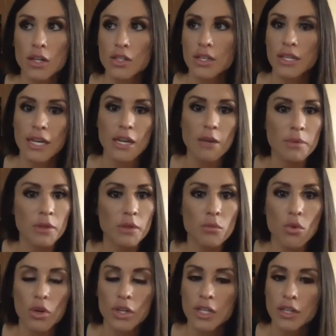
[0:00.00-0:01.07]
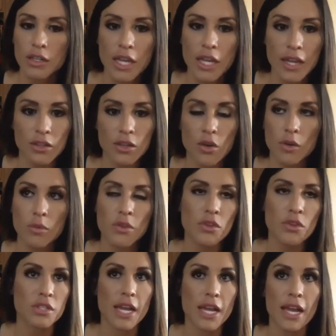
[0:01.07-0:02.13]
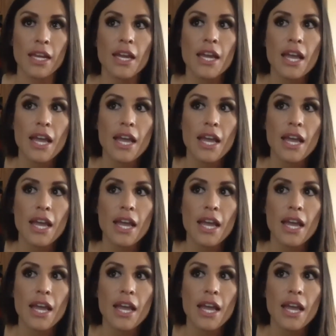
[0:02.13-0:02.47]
to get up in the morning and get going with your day?